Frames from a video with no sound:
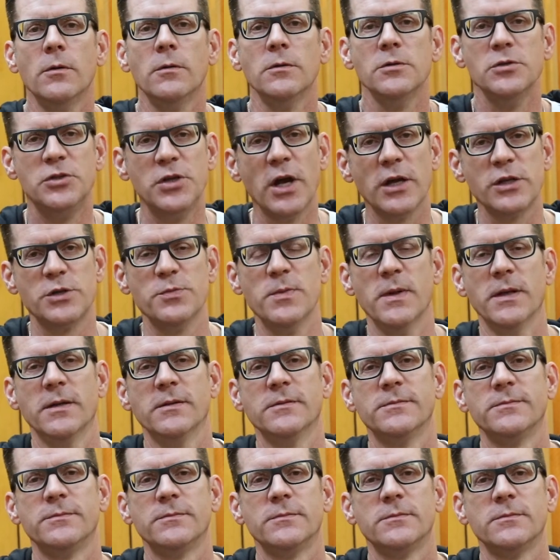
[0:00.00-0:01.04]
Judgment.
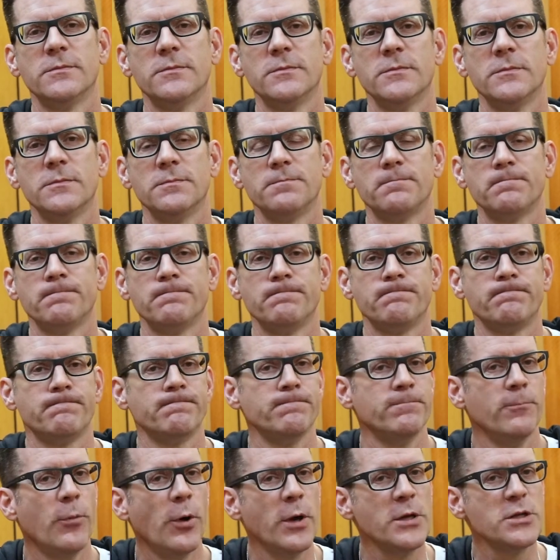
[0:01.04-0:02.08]

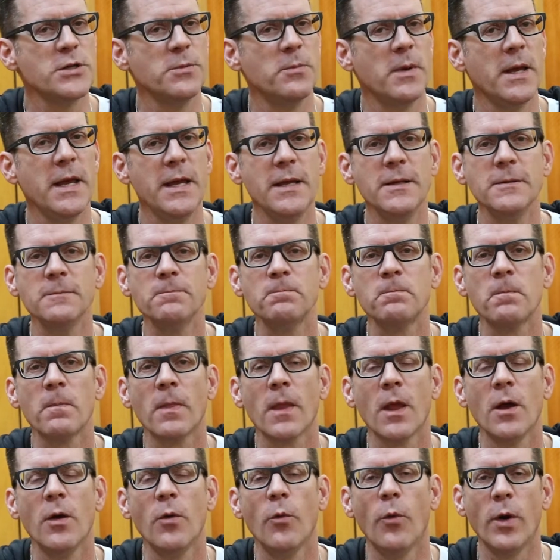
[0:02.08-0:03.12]
What does it mean?
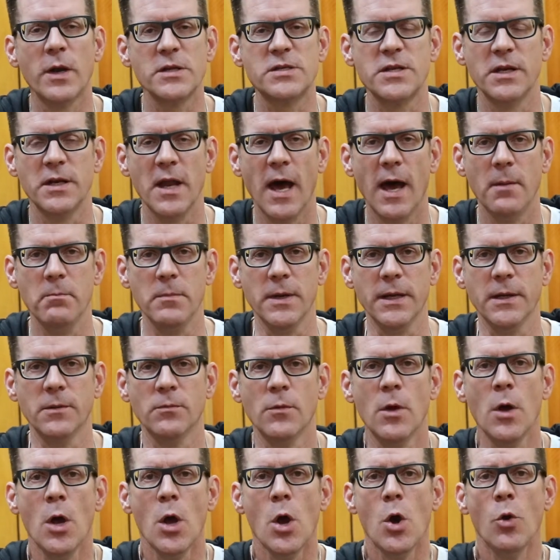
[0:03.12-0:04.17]
What does it not mean?
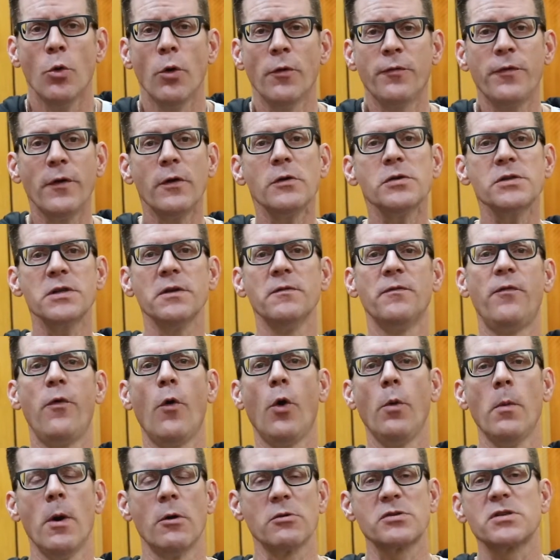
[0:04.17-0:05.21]
Well, first and
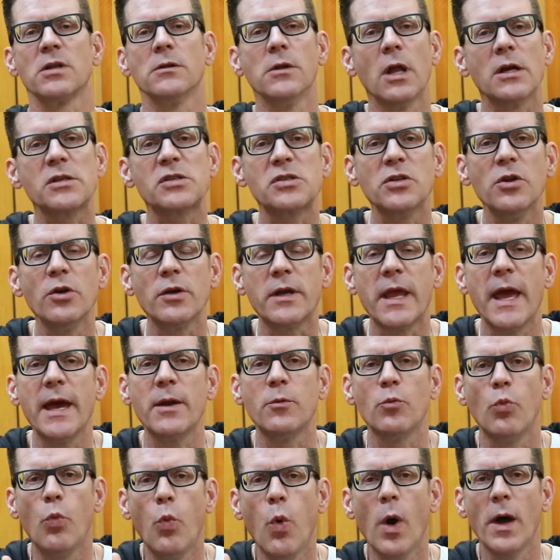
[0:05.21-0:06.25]
foremost, let's look at
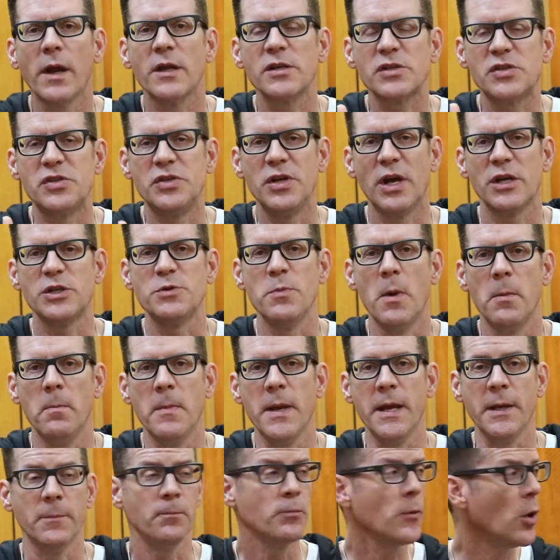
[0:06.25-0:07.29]
what does judgment
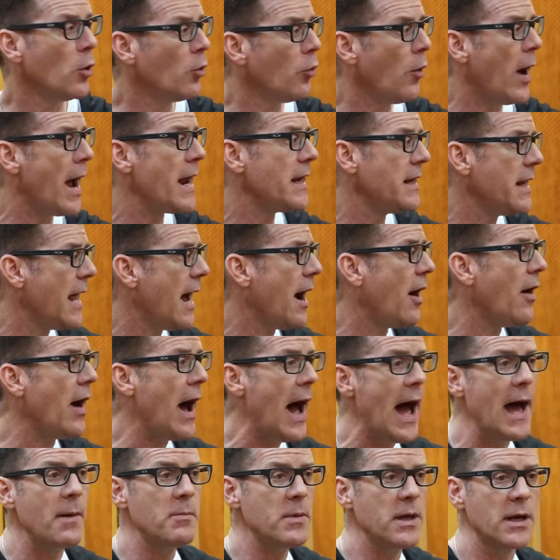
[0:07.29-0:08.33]
mean. Right now,
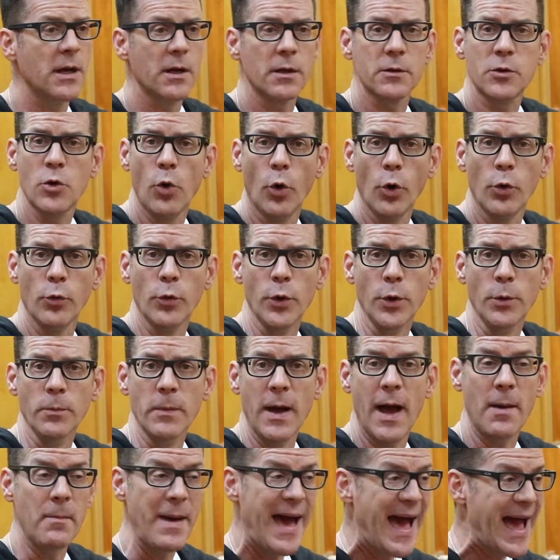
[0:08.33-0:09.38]
I'm in a courtroom.
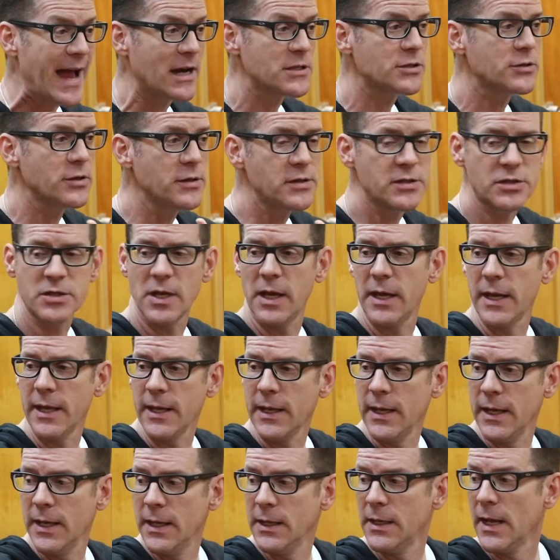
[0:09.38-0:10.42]
I'm actually sitting
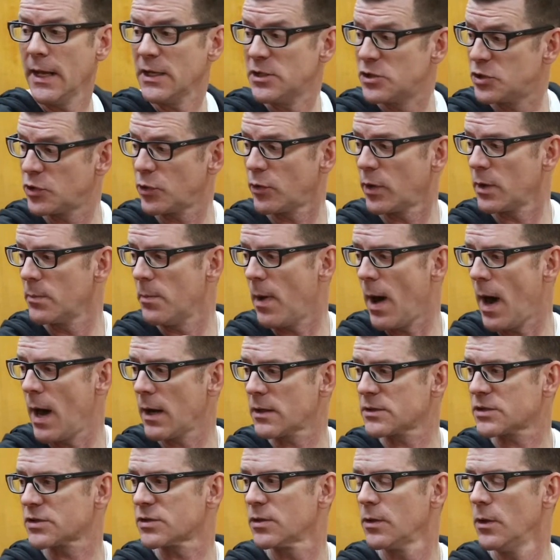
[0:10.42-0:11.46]
in a jury
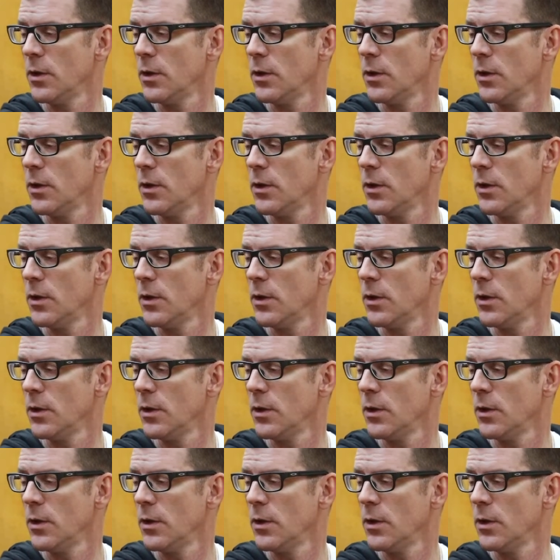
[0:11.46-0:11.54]
box